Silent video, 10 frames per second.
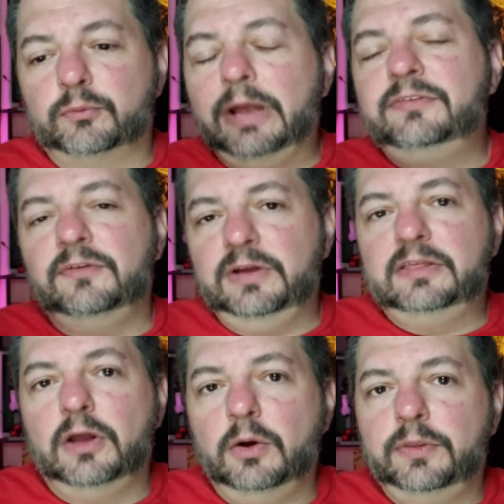rest of it,
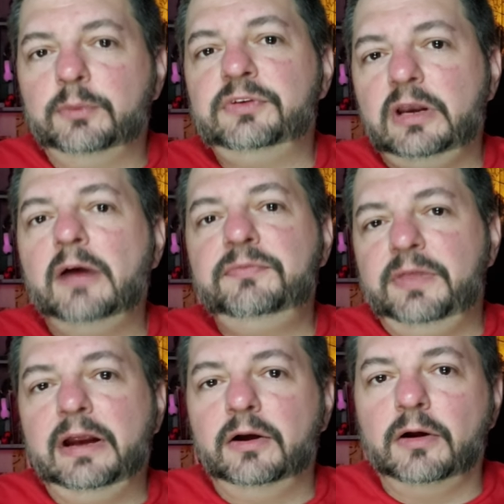though, there was enough
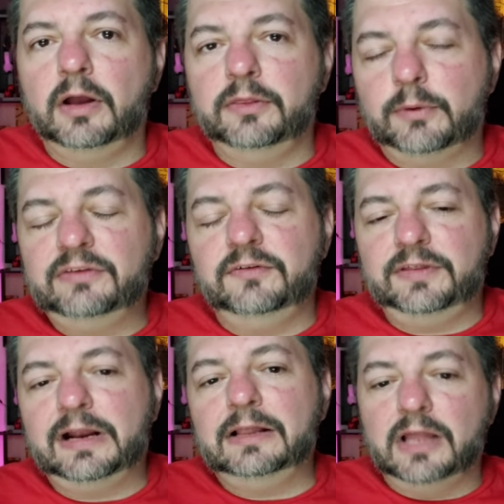there on the rest of it
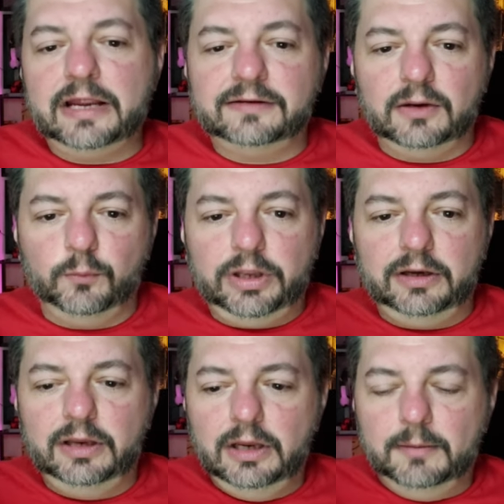that I liked. And
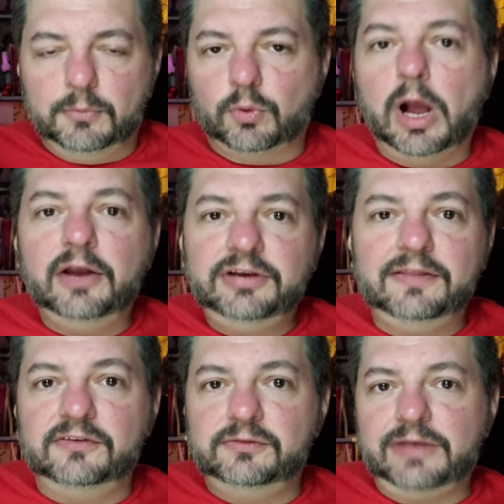when Mirage had
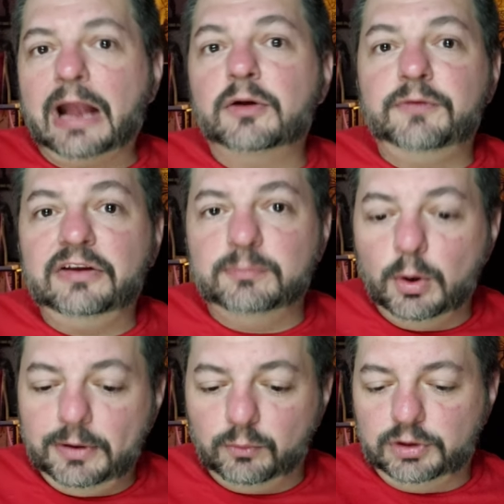this sacrifice
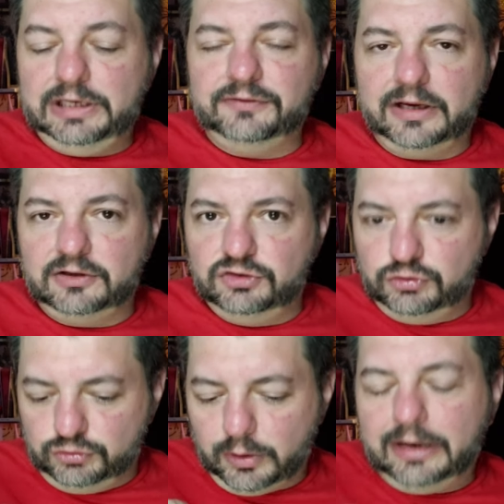moment where he's like
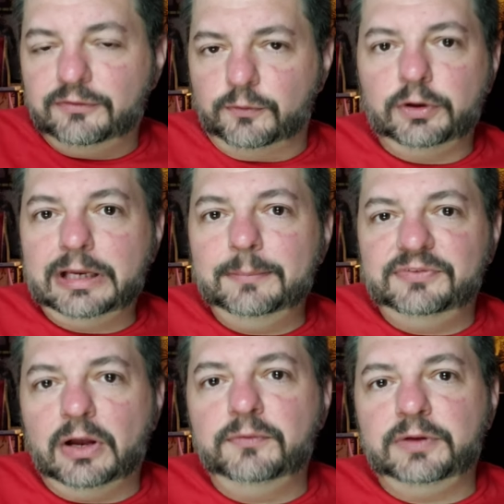transferring
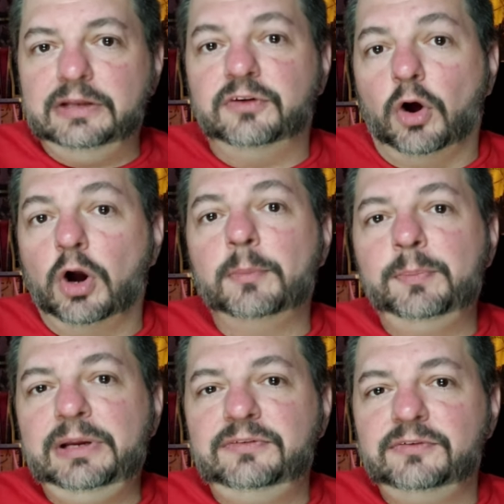himself into armor
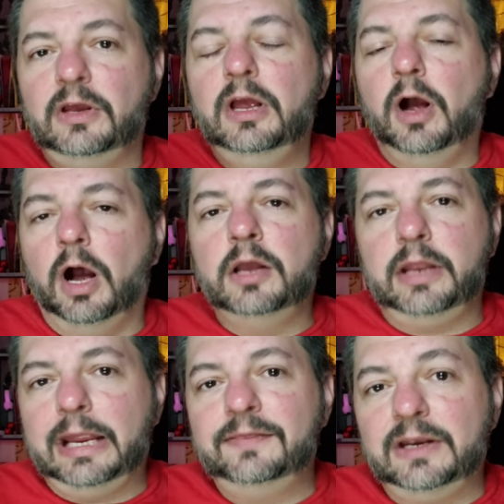pieces onto
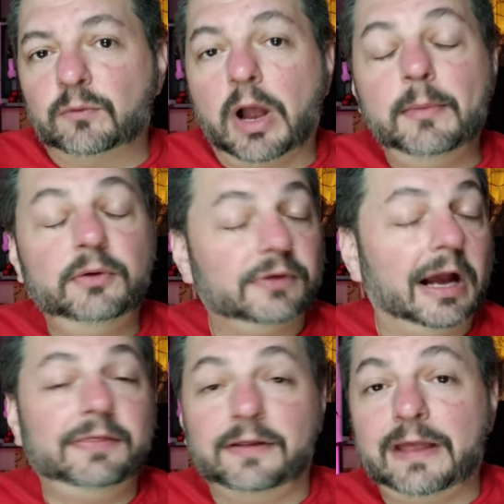Anthony Ramos,
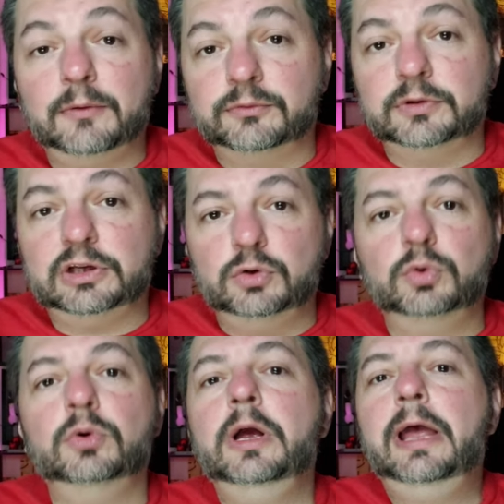I thought that was really
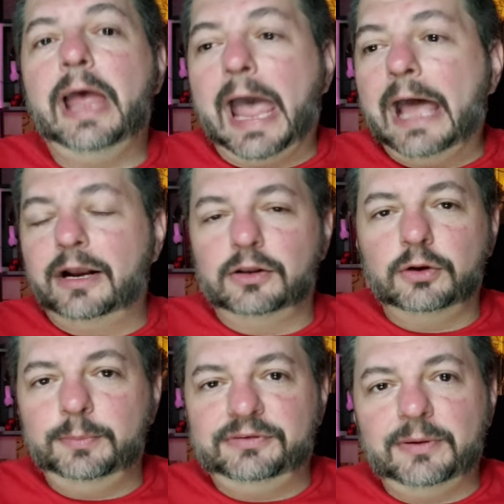cool. Added a
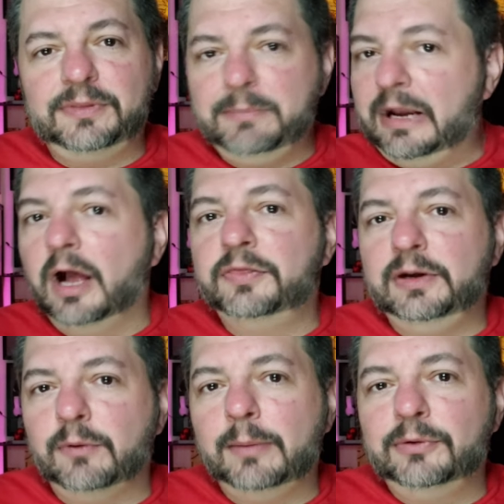little bit something, made
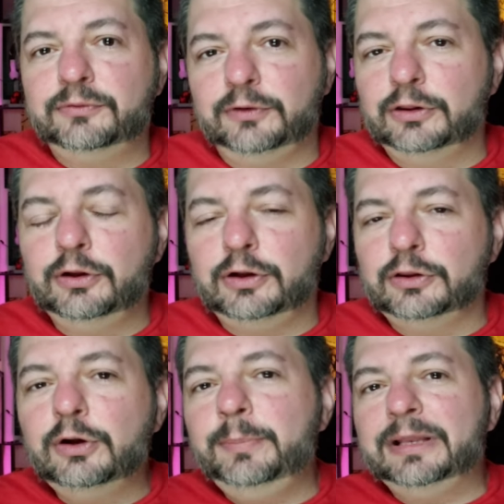Anthony Ramos look a
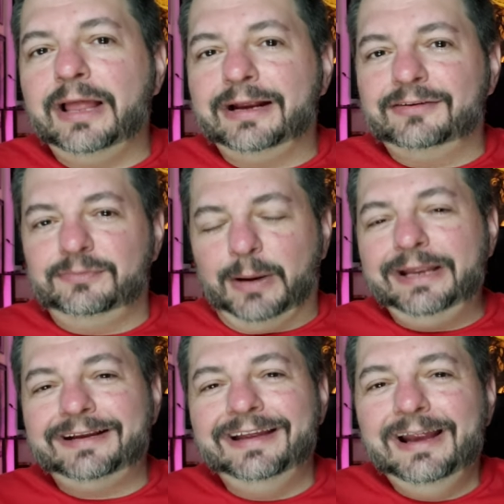little bit like
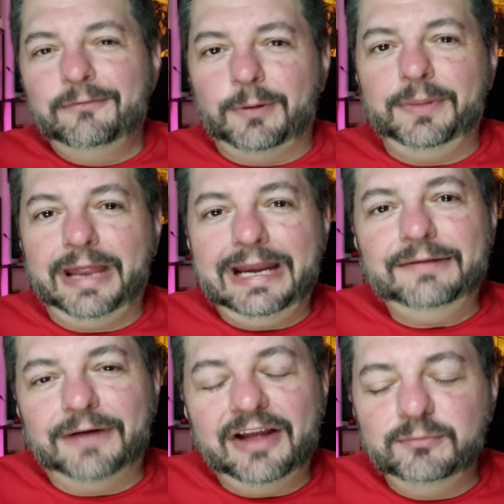Spike from the
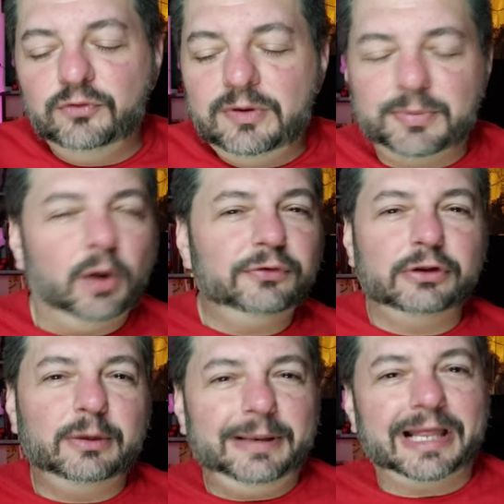eighty-five movie, but also a
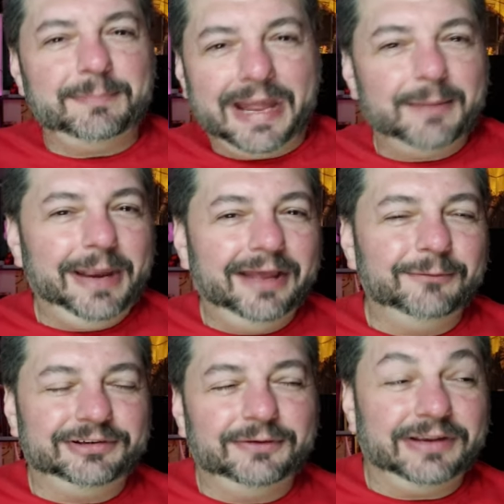little bit like Mega Man,
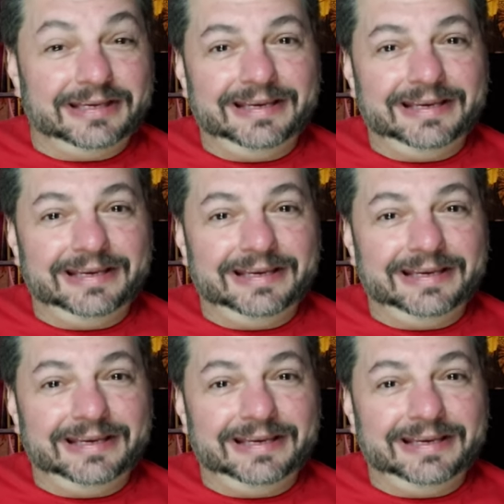which I was like,